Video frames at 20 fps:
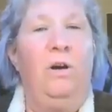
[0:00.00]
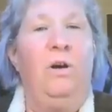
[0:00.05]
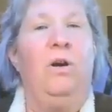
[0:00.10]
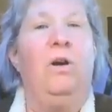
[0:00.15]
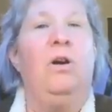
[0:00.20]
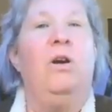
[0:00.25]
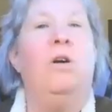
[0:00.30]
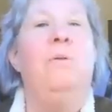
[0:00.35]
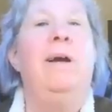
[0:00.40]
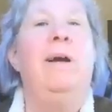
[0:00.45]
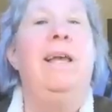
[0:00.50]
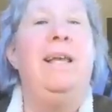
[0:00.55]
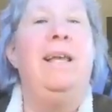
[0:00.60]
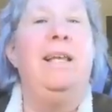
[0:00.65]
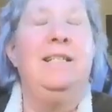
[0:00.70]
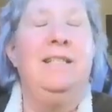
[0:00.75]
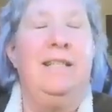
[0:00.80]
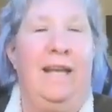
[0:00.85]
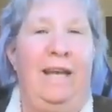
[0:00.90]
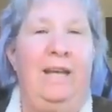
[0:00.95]

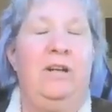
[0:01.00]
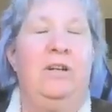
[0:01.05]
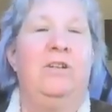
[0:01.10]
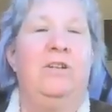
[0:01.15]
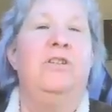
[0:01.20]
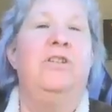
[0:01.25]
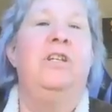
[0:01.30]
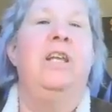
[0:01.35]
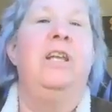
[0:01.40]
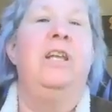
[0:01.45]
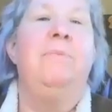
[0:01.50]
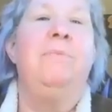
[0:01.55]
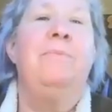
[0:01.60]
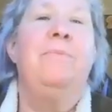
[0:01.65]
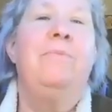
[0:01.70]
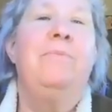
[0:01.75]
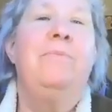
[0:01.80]
hallways at Hershey.